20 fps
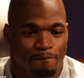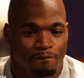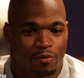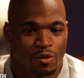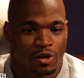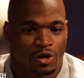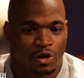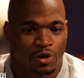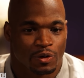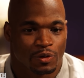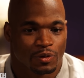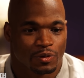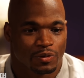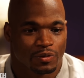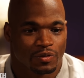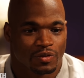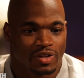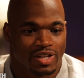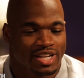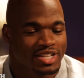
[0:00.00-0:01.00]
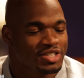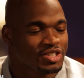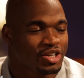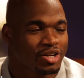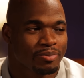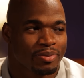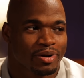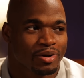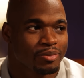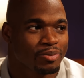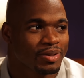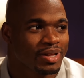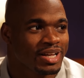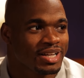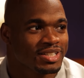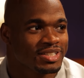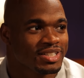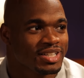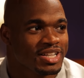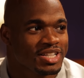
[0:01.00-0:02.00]
You know, he's in a better
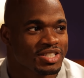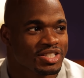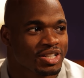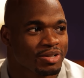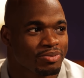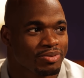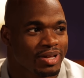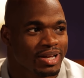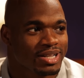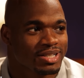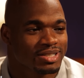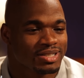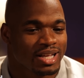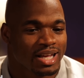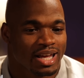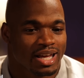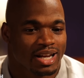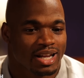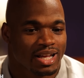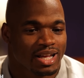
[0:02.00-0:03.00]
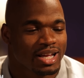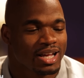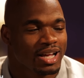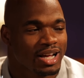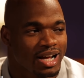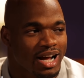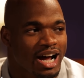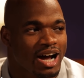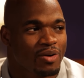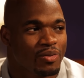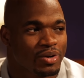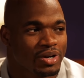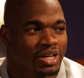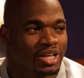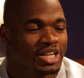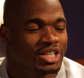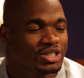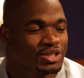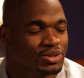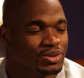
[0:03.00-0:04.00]
place. He's in a place that I want to
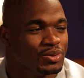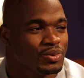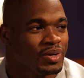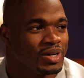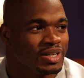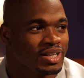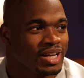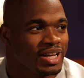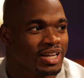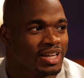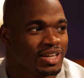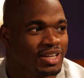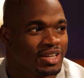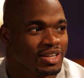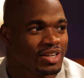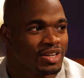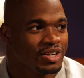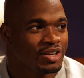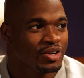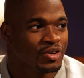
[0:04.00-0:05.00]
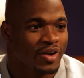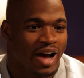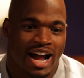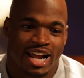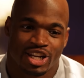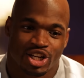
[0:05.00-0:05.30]
get to one day. You know, I